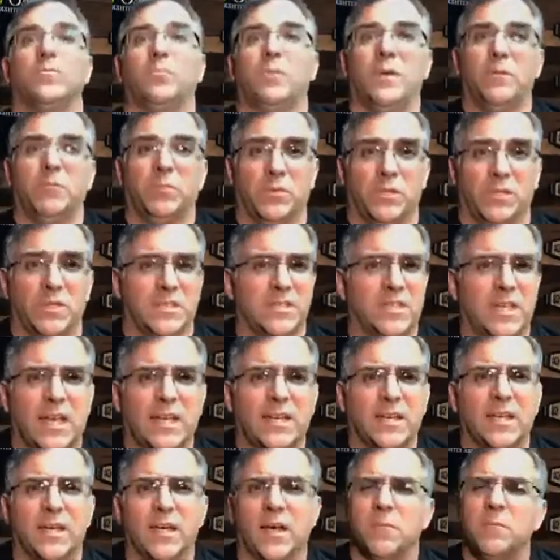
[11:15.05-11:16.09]
people decide
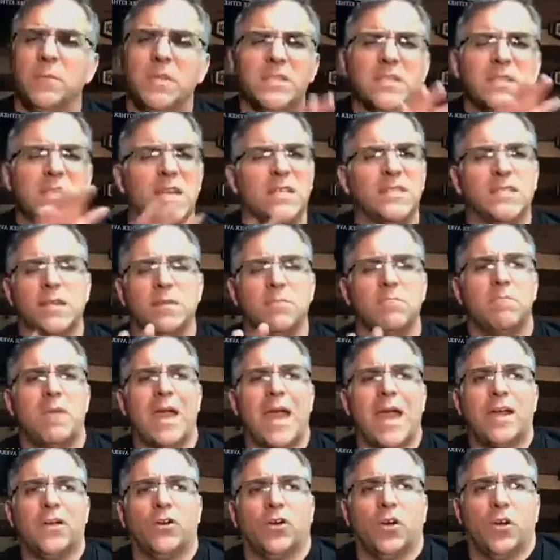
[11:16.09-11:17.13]
to come, it doesn't
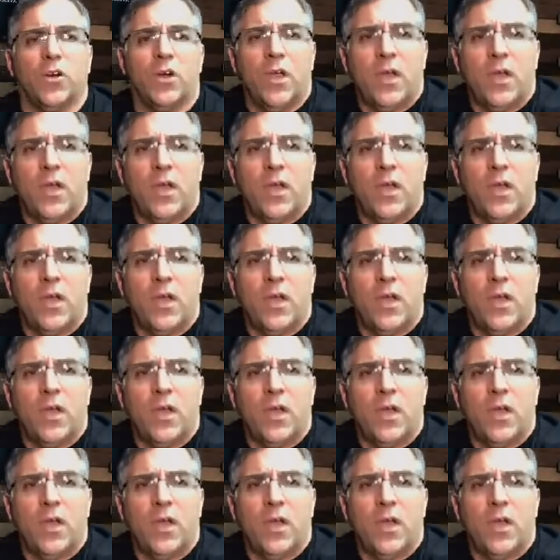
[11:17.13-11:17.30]
matter.